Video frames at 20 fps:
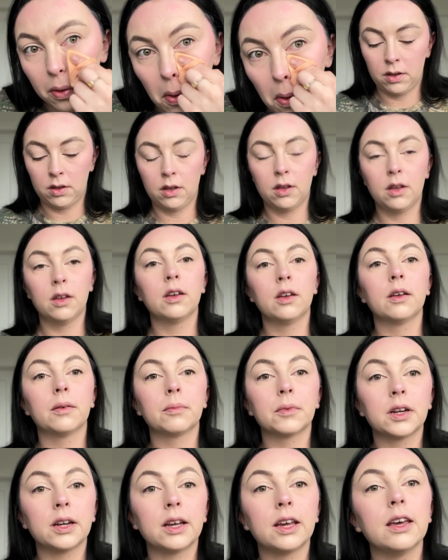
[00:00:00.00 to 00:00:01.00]
I'm
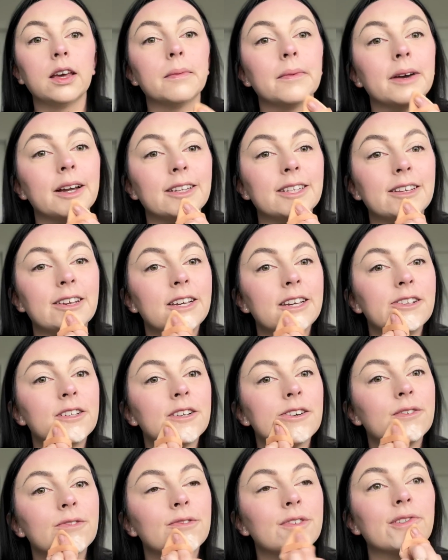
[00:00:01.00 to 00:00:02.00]
gonna hit my
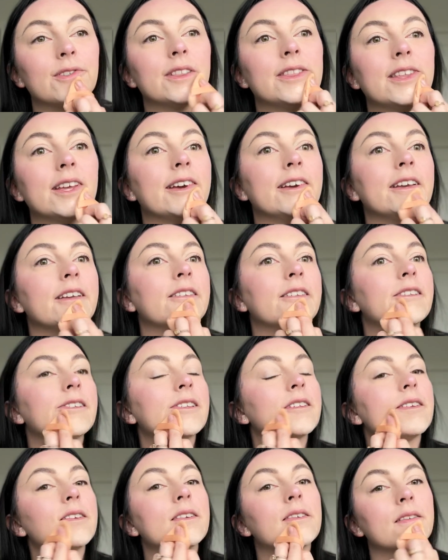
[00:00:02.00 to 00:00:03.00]
T-zones with
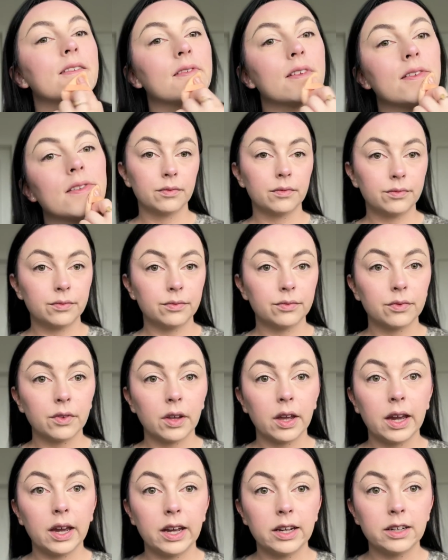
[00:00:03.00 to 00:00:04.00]
this.
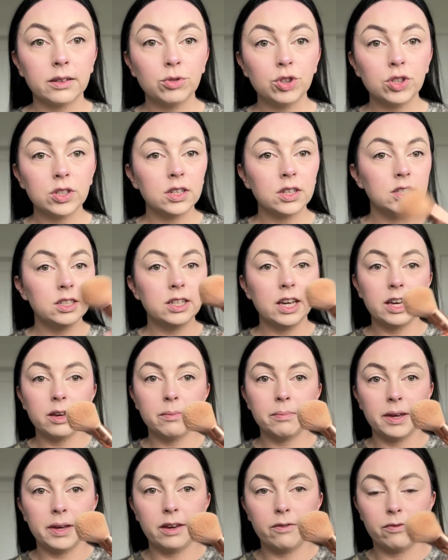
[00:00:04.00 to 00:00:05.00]
And I'm just gonna take a
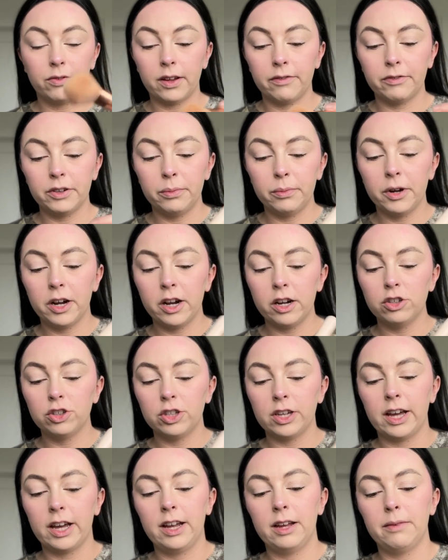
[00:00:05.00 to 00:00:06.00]
big fluffy brush
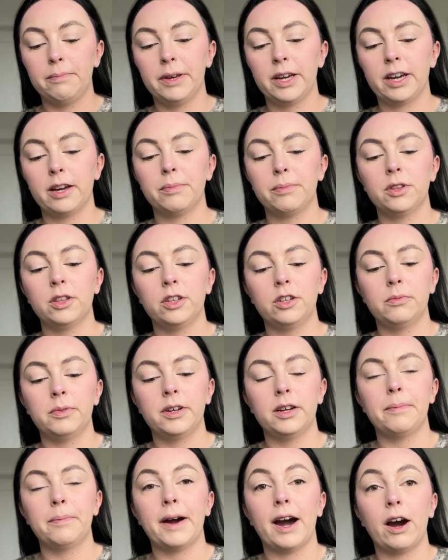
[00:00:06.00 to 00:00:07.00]
and pick up a little bit
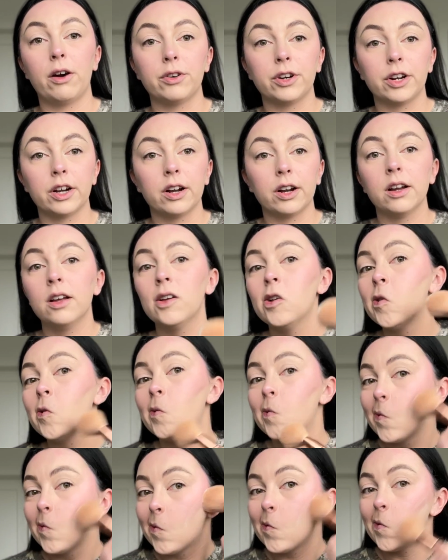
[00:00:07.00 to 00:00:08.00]
of powder
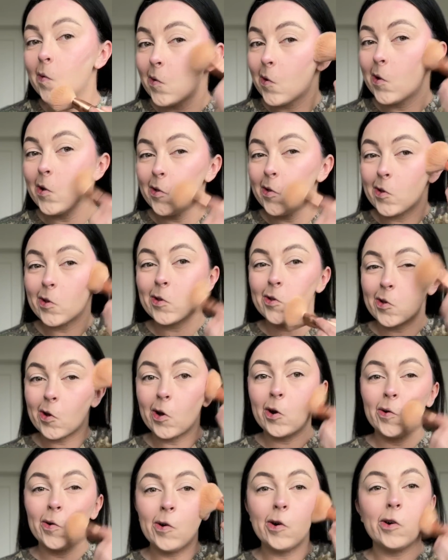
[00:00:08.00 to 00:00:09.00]
and just
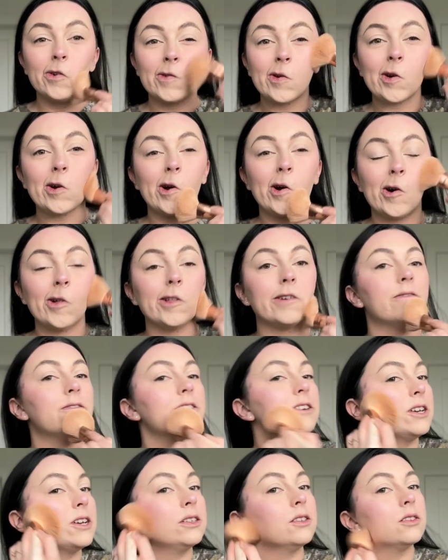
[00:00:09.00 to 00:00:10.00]
go over all of
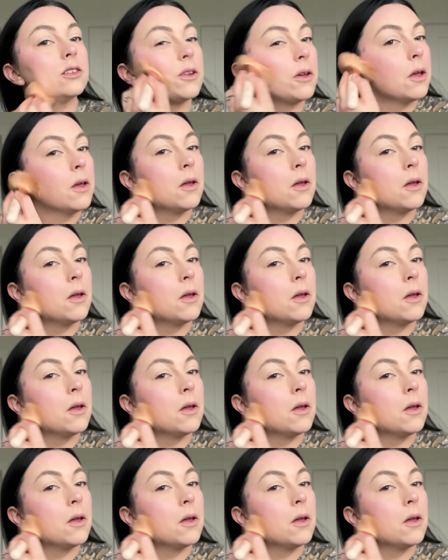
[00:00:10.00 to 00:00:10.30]
this.